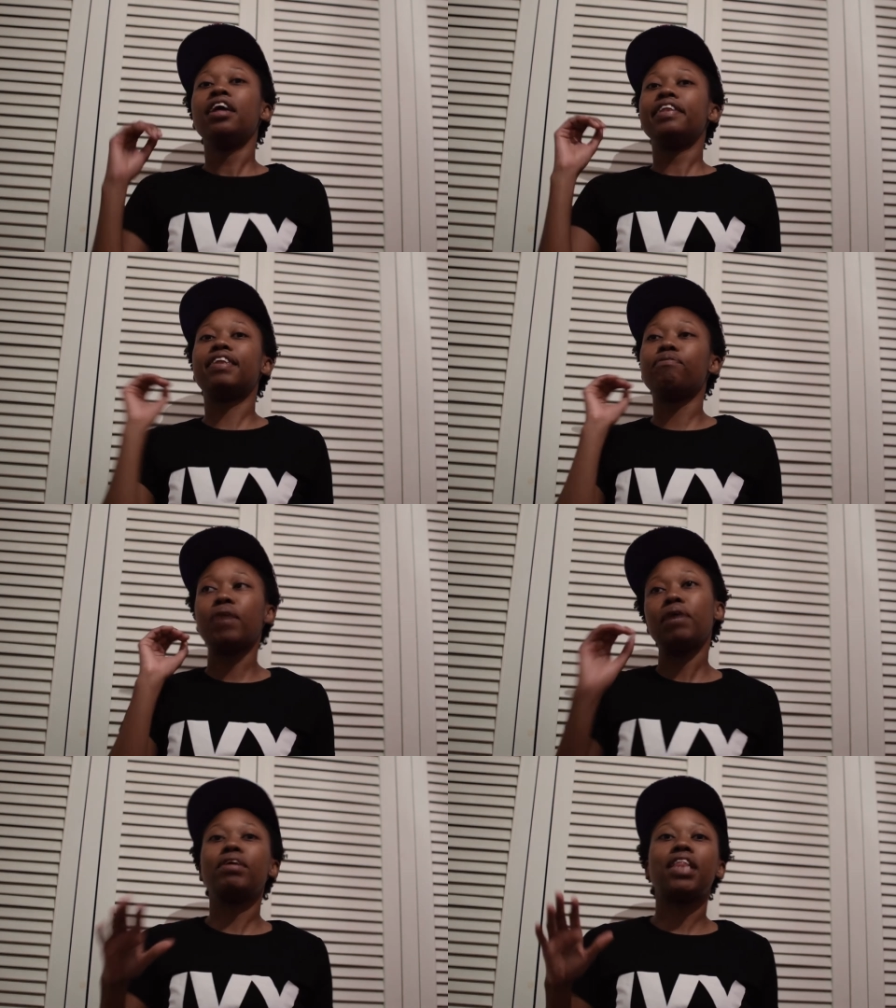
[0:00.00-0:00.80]
So
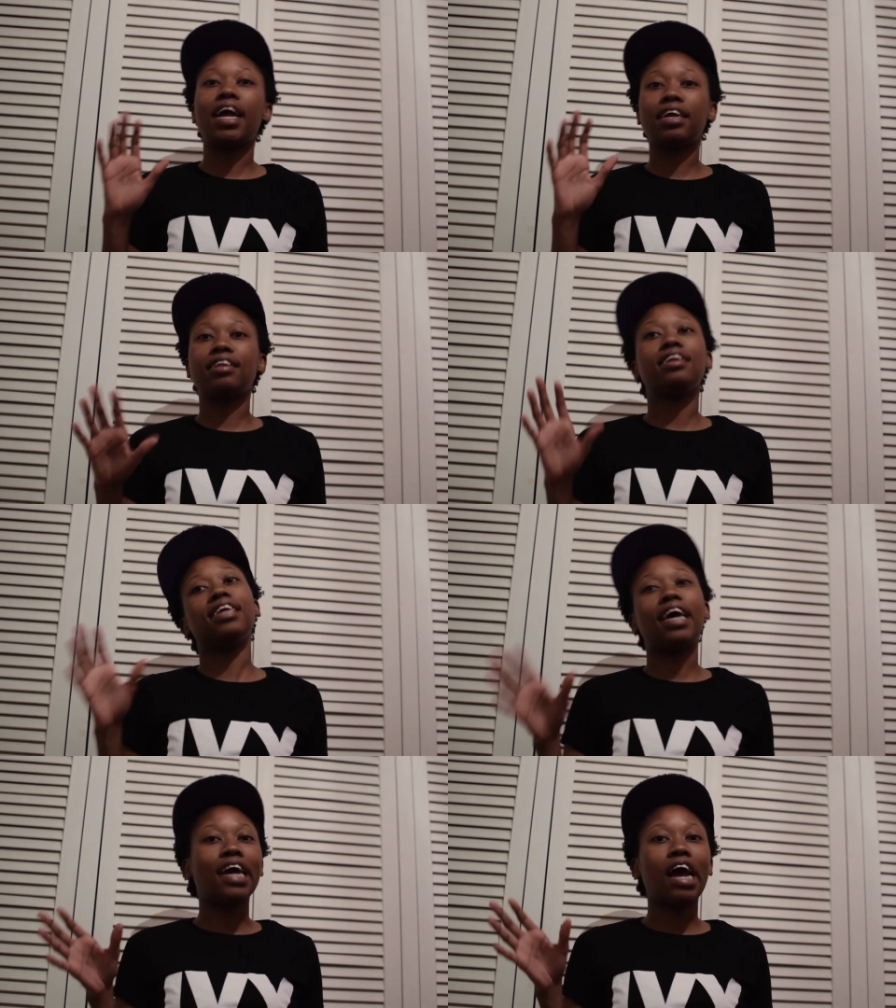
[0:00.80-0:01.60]
maybe that is the
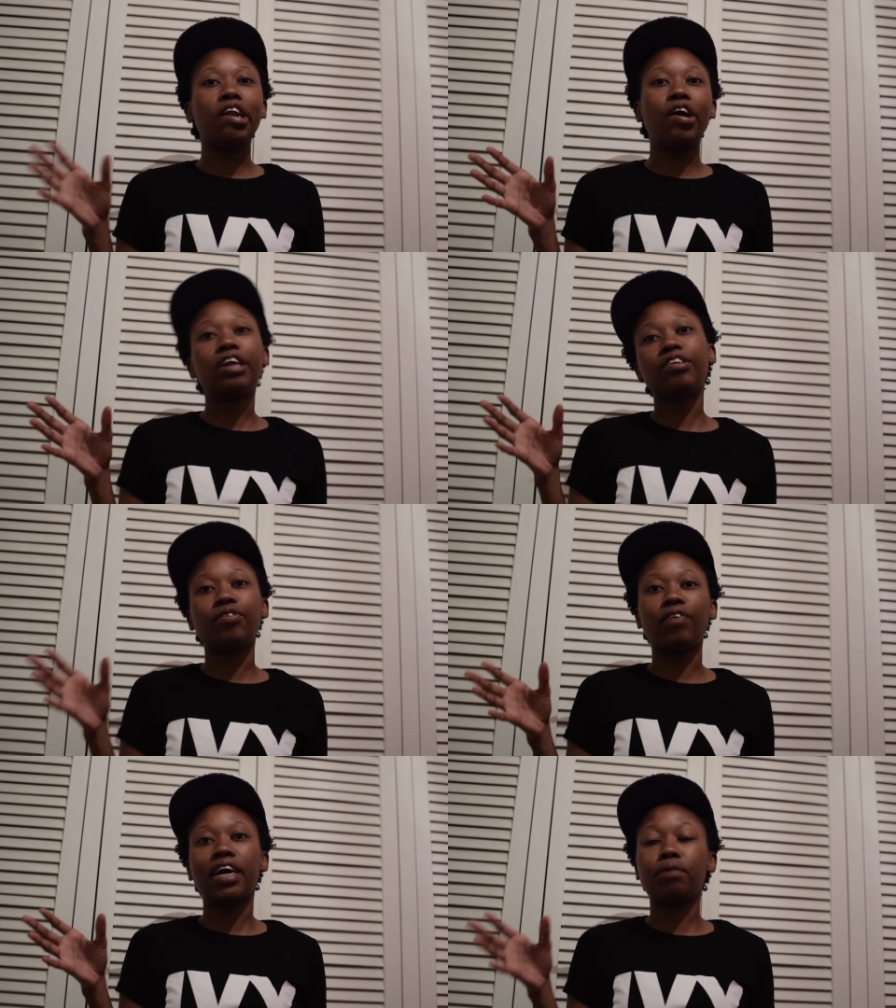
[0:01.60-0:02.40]
day I learn to
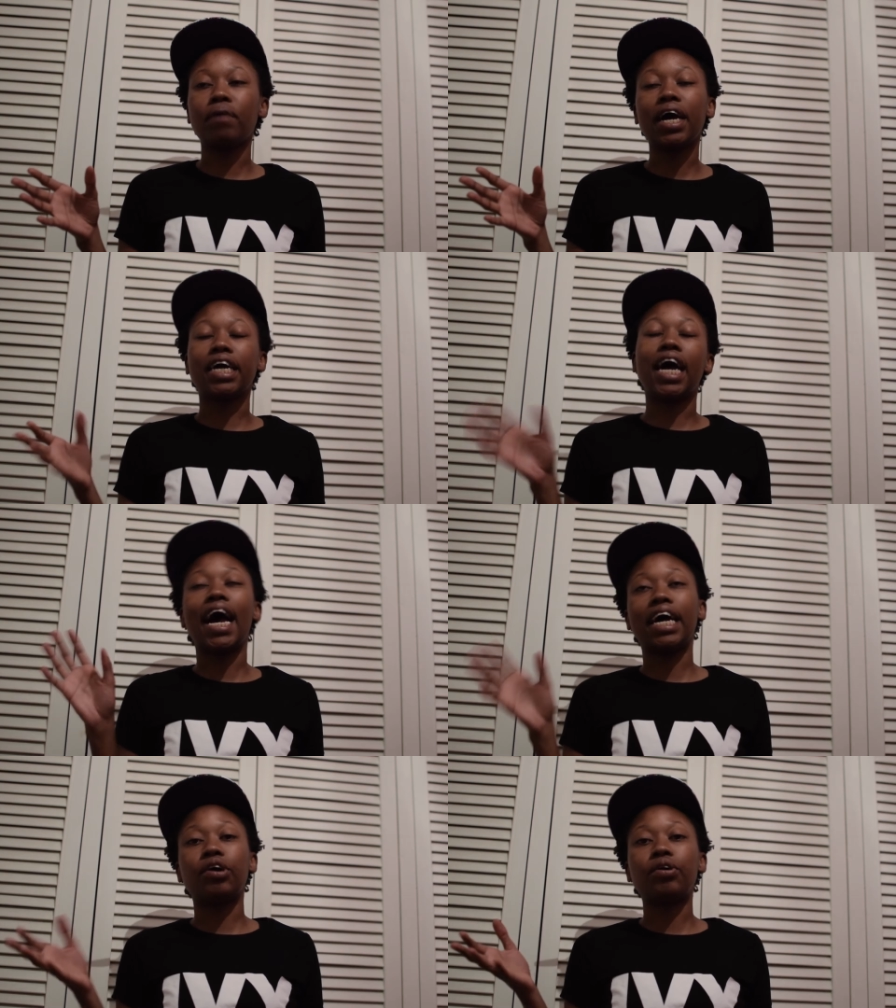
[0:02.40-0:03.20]
ride a bike.
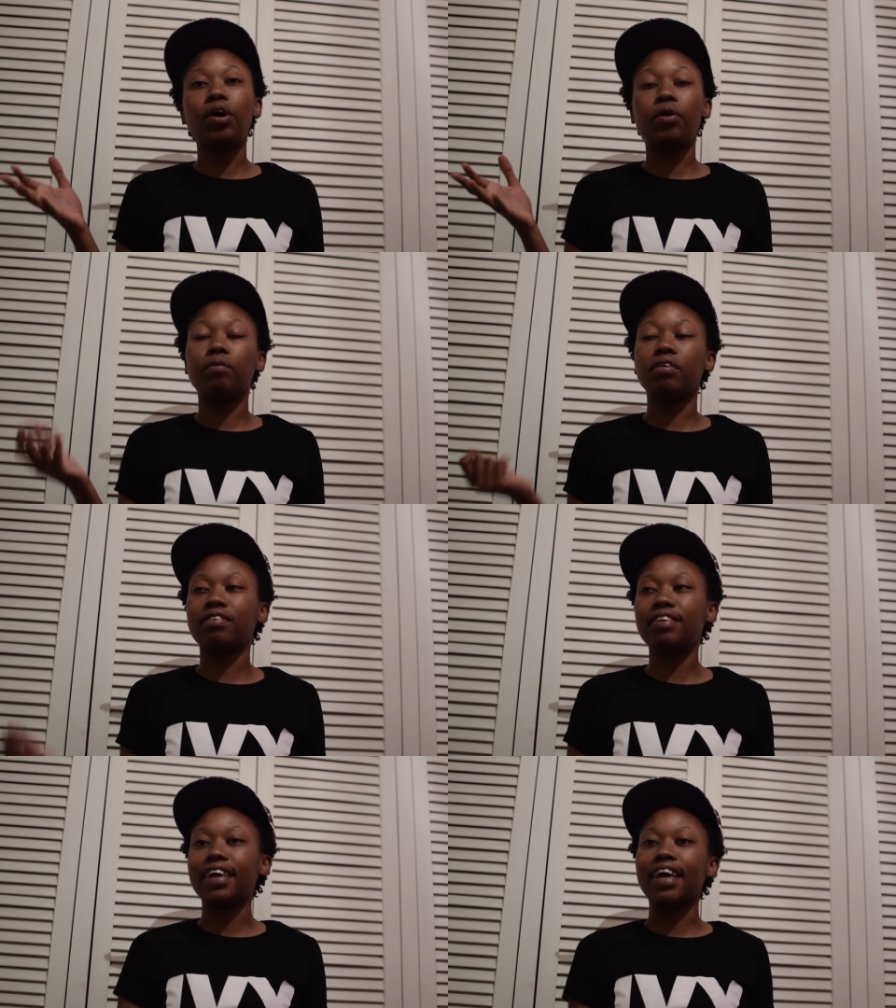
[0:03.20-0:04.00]
I don't know. We'll
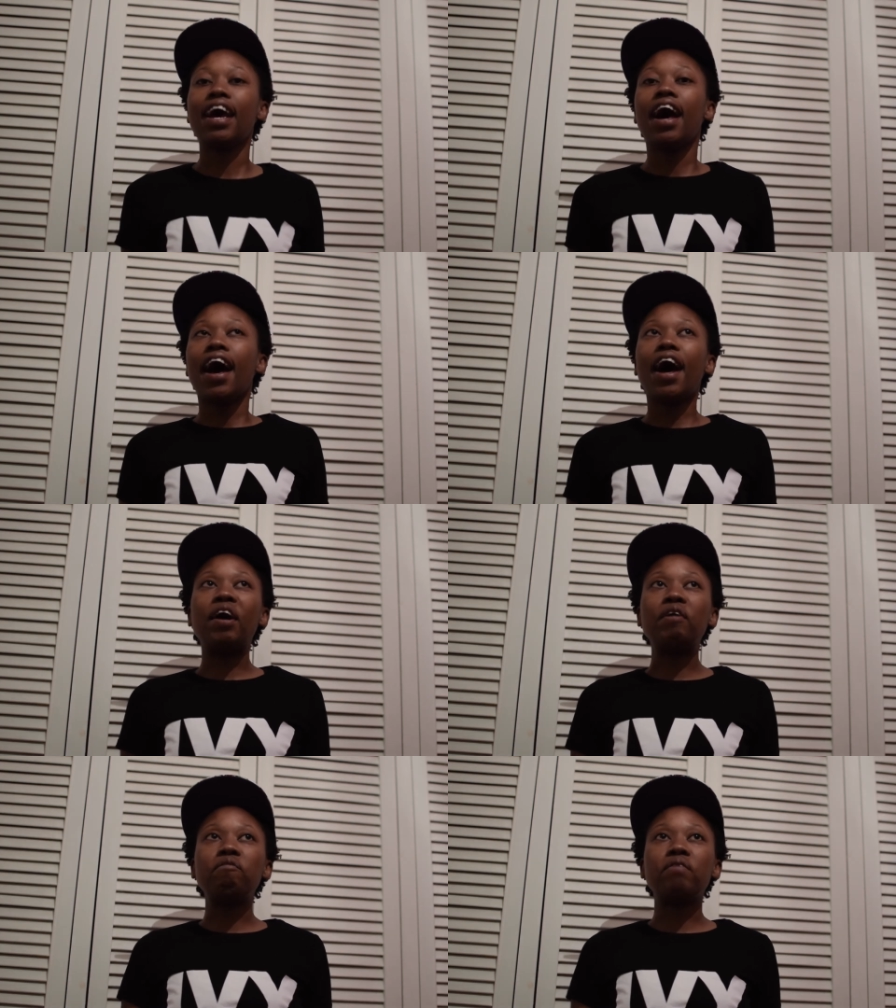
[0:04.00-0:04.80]
see.
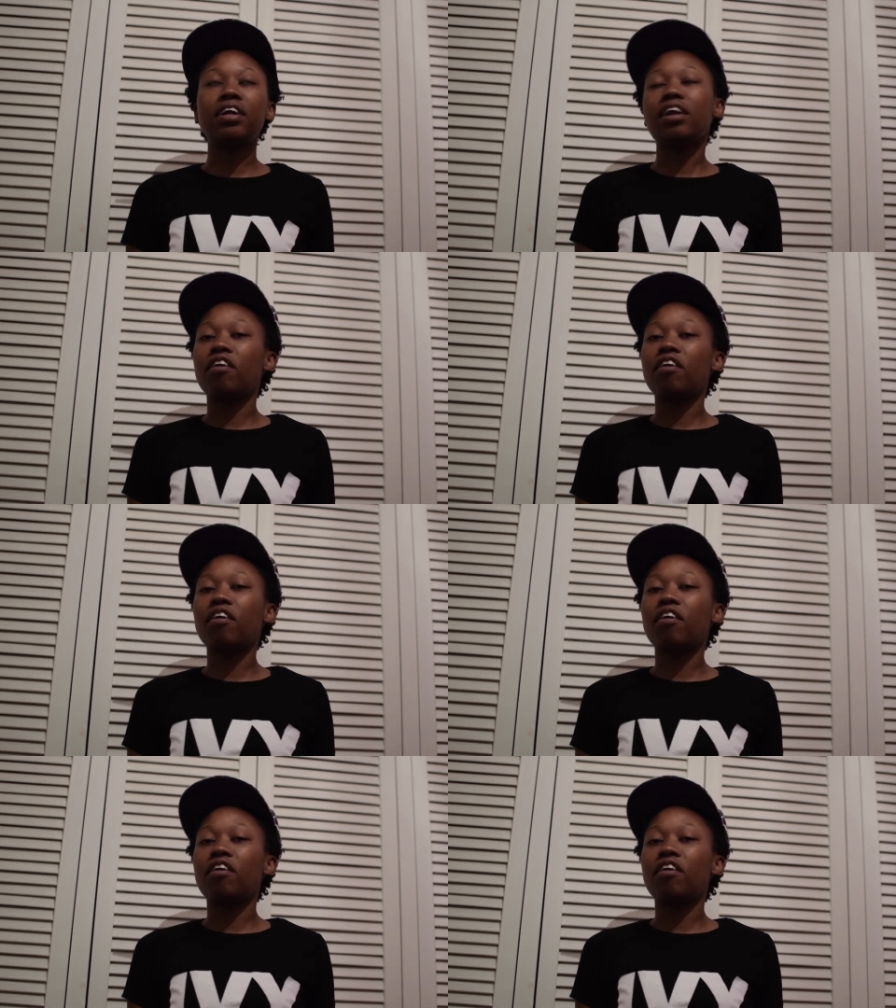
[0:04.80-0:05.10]
Um, but then